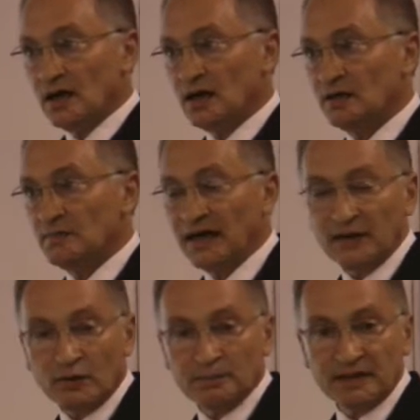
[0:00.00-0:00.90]

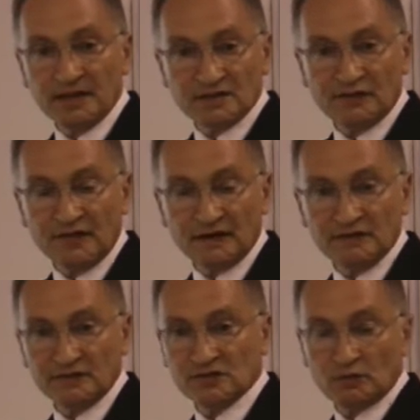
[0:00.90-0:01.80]
may not be as
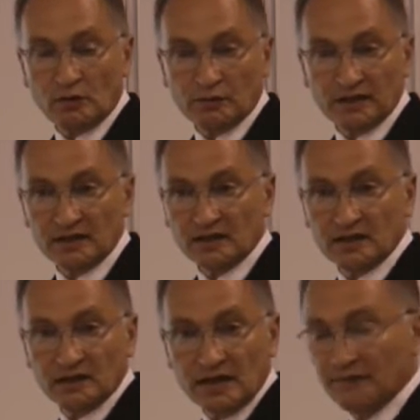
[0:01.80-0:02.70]
effective as what we
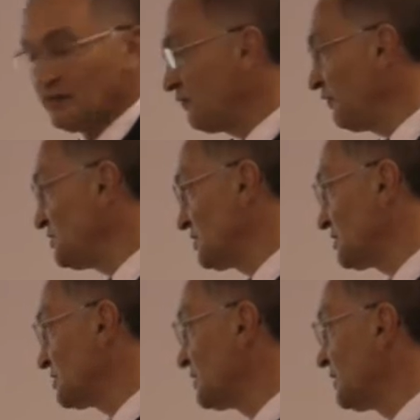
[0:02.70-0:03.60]
have
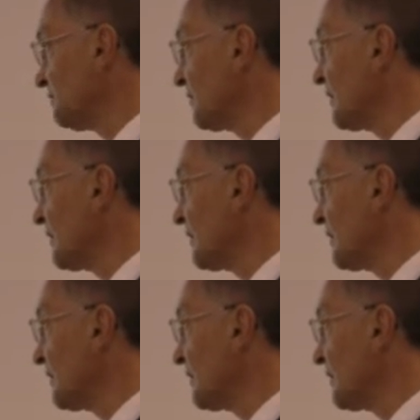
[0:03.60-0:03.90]
envisaged.